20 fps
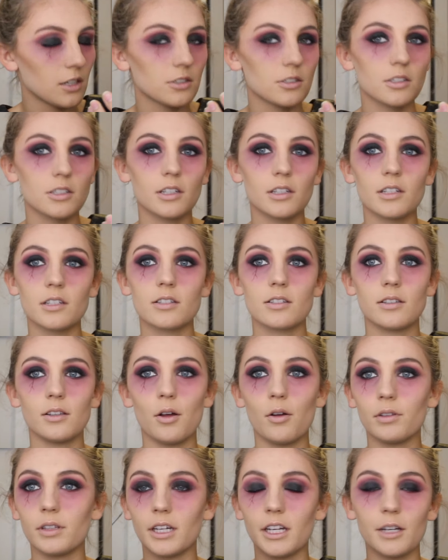Just going to
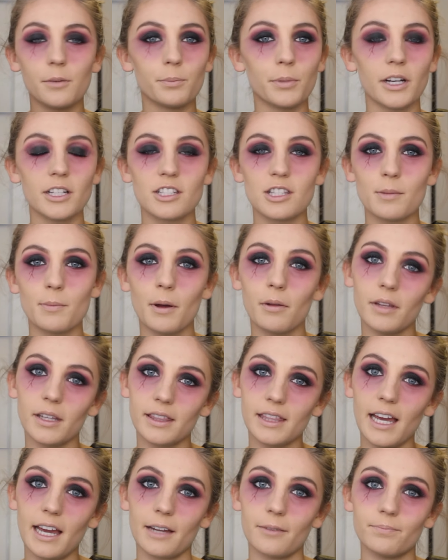slowly branch them out like
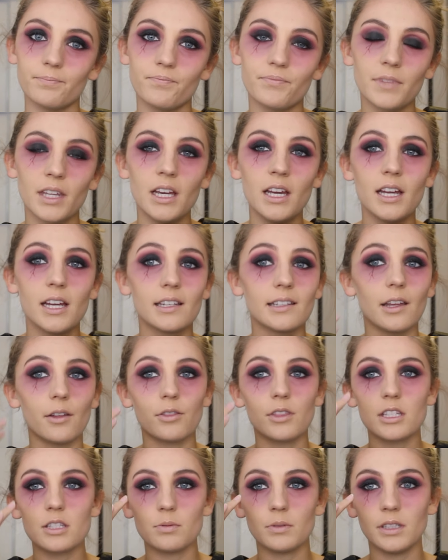that. Now
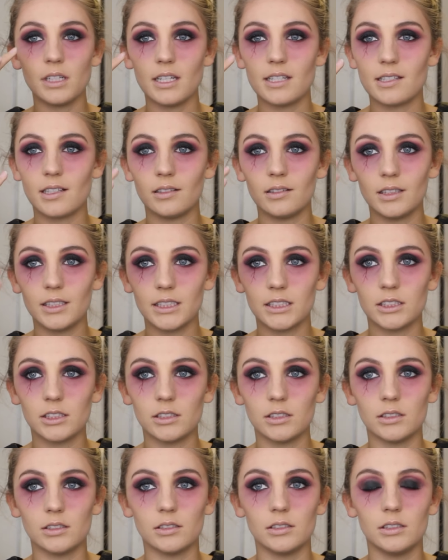this one is a
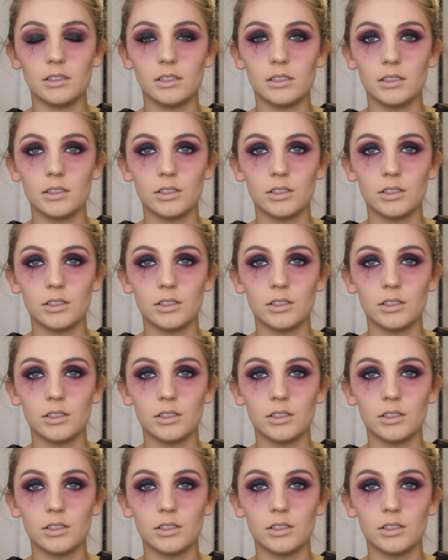little